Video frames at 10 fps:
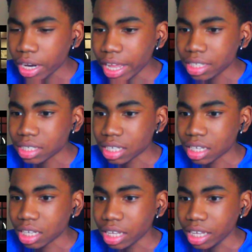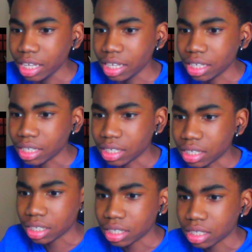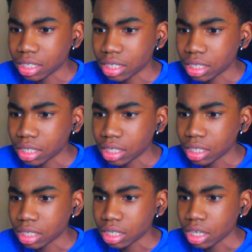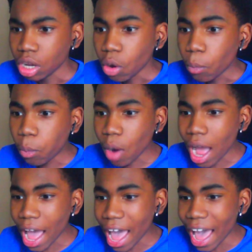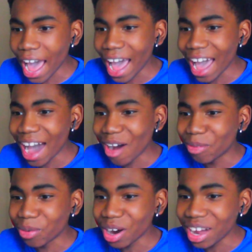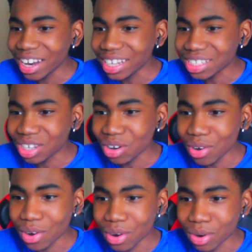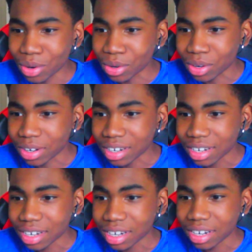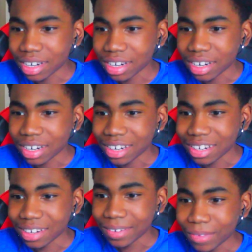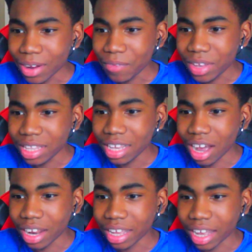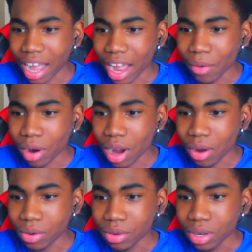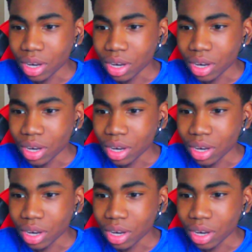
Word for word: That is clean. Take ass the Wow, bro, that's cool. 150 call it gyro.